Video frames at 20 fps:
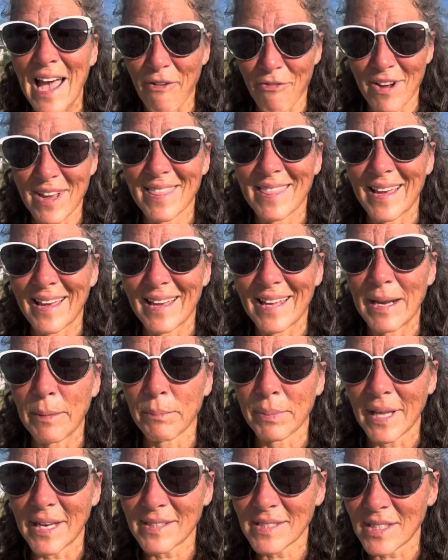everything and it
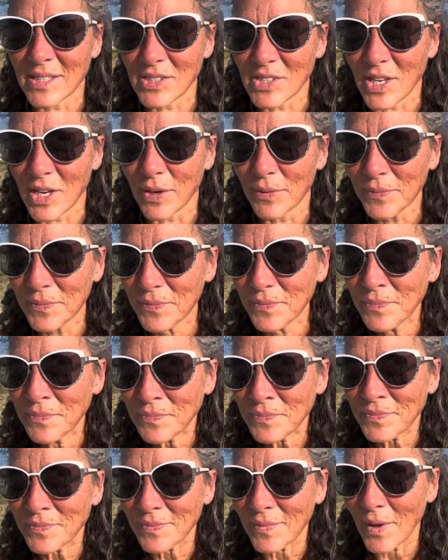blesses you.
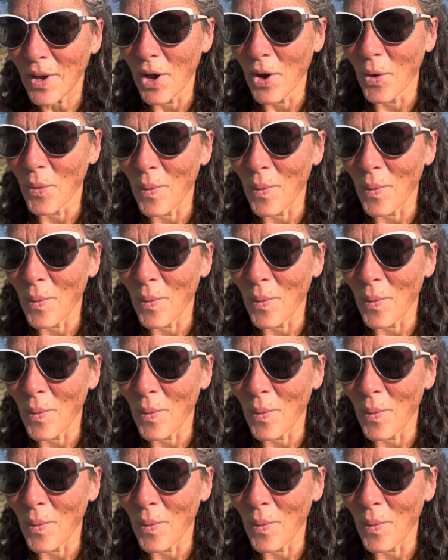Oh,